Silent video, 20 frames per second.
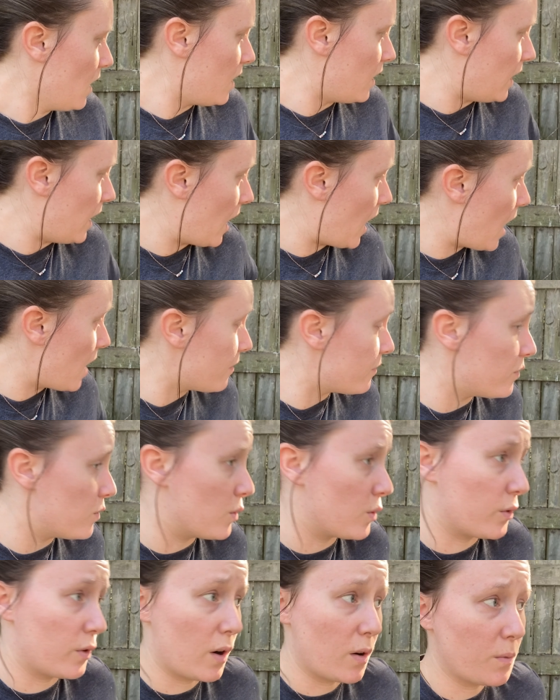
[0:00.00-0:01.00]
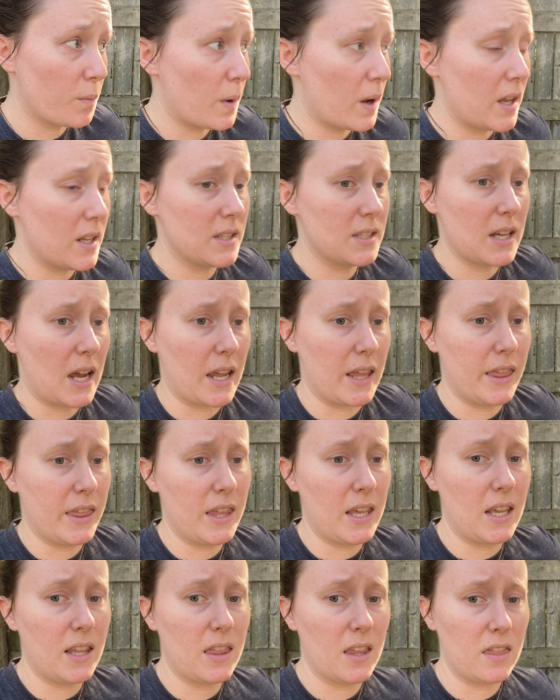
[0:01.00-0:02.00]
not full-grown ones. I
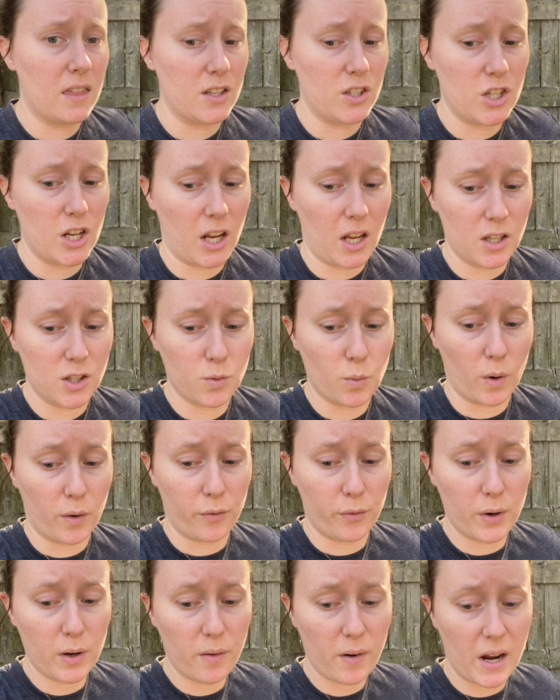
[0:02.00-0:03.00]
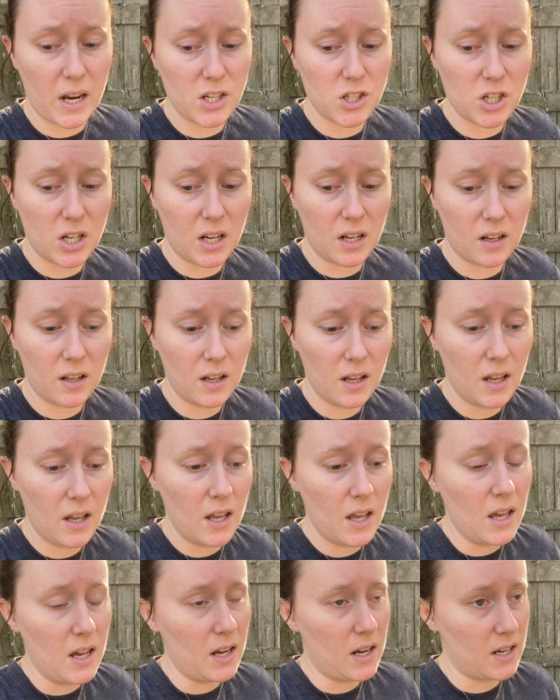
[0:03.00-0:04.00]
think that the chickens were free-ranging
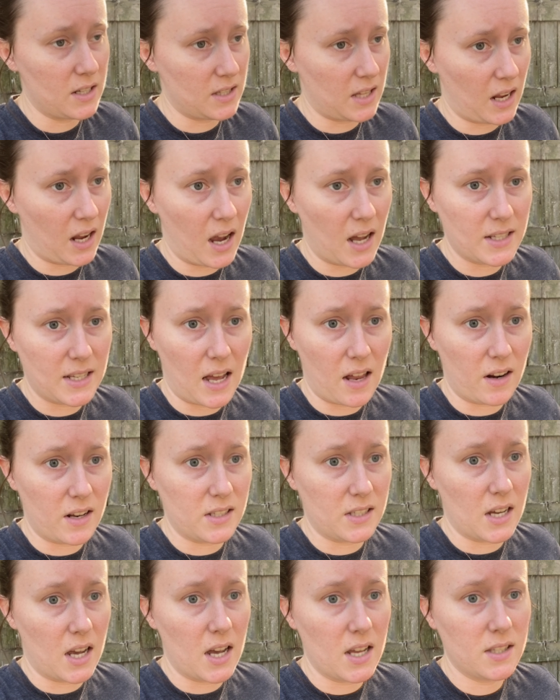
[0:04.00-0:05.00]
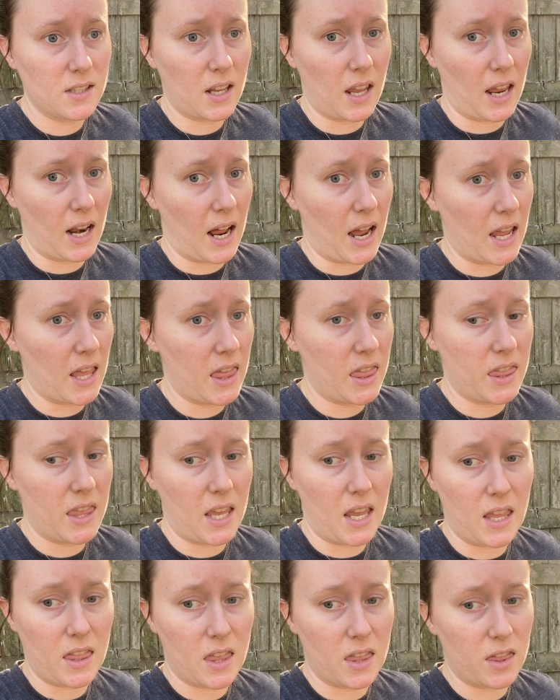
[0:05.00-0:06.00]
because they got down at dusk, and I
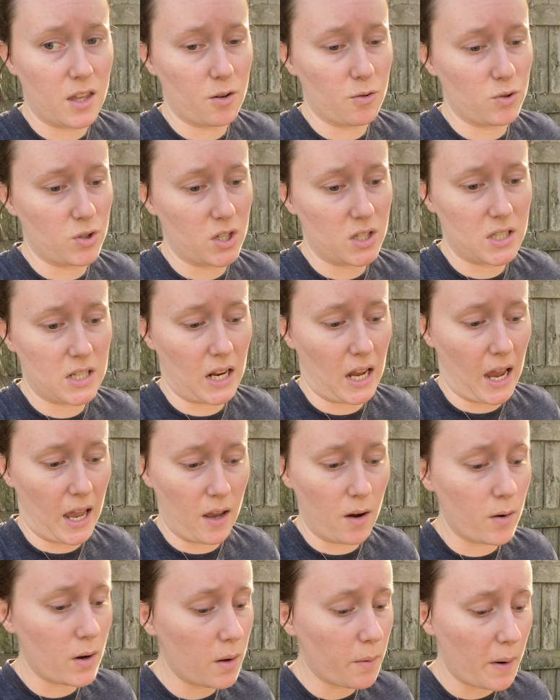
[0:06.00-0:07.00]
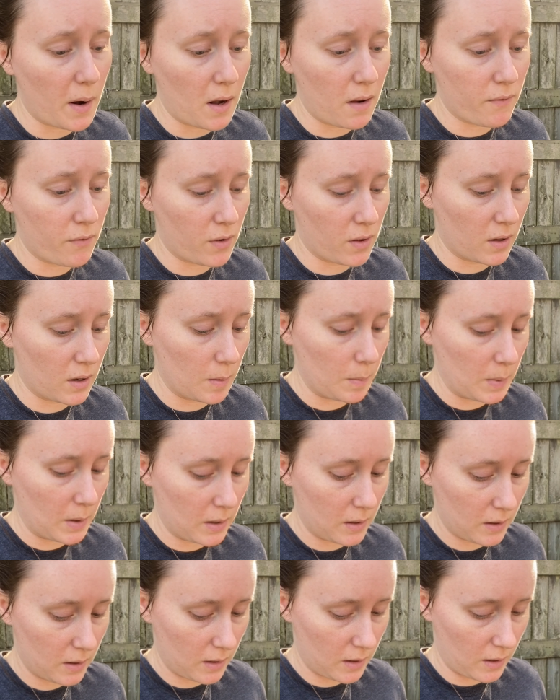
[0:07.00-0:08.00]
think that there was just a coyote waiting for them.
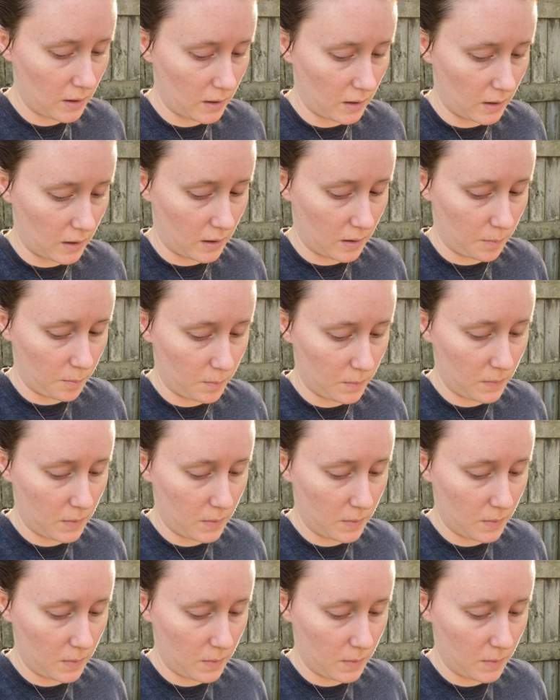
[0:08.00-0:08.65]
Um,